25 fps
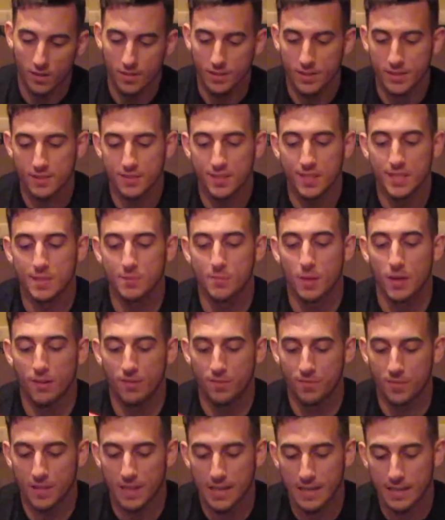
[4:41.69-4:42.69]
This is my
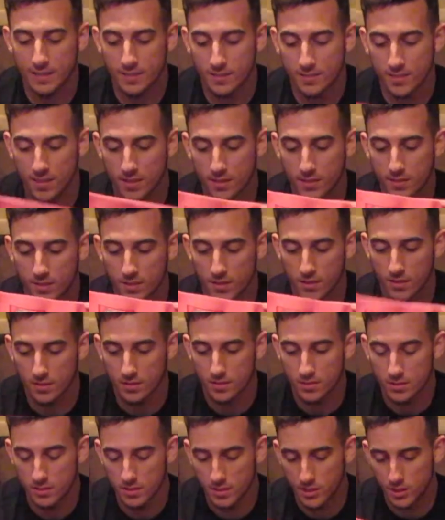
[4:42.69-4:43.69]
fiance's
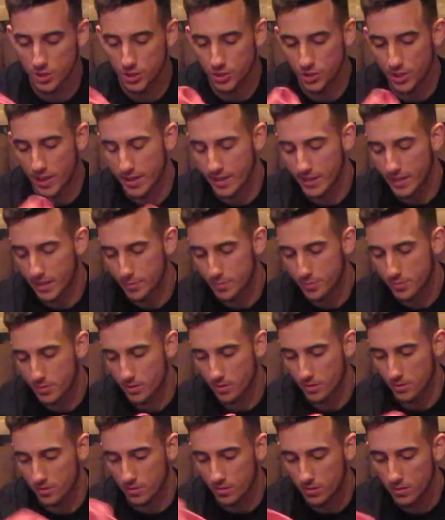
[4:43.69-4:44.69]
Slingshot hip
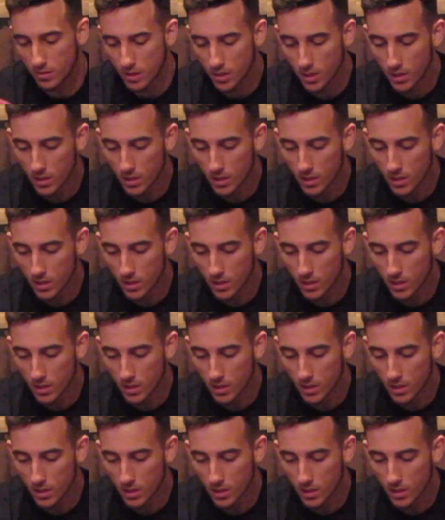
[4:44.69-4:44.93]
circle.